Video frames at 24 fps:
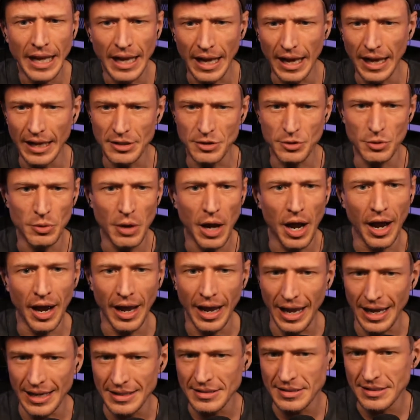
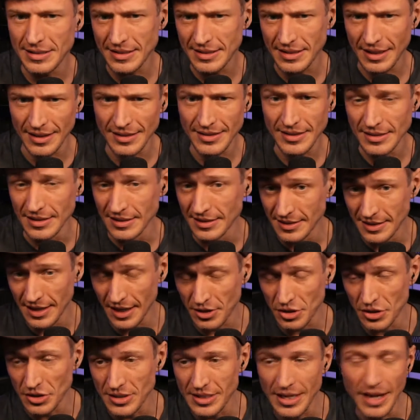As discussed in
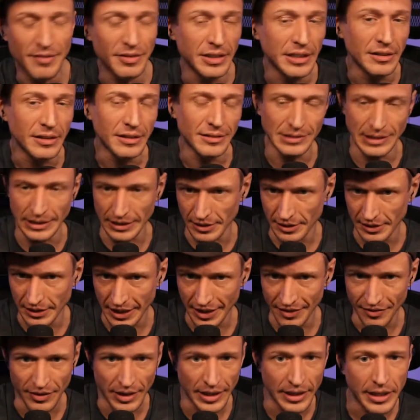Section 7, linked in the
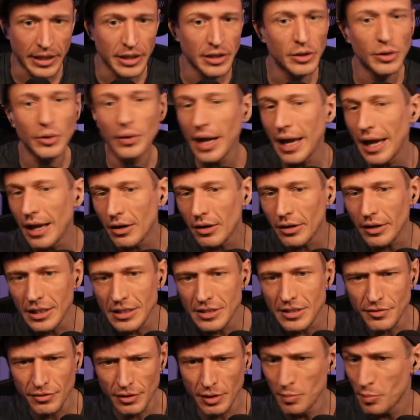FAQ,
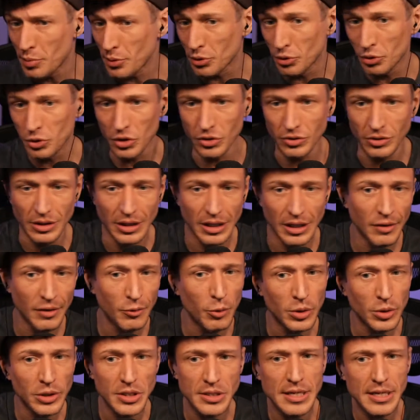anarchists from Proudhon
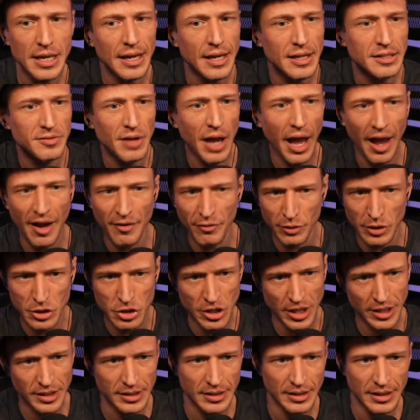onwards have
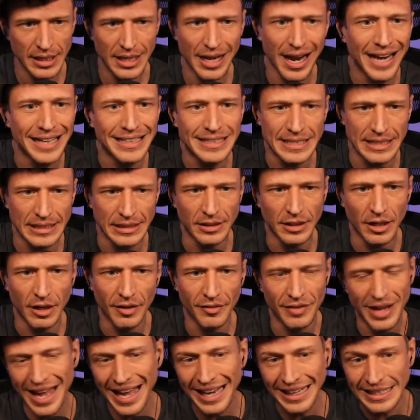rejected the idea
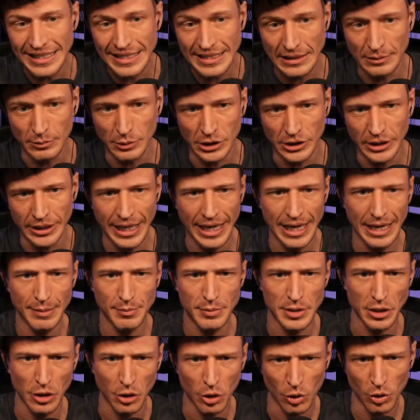of any similar
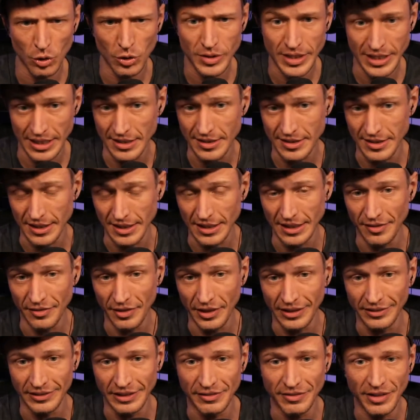aims and goals, and
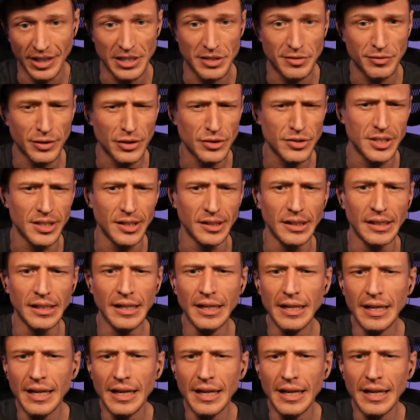significantly vice versa.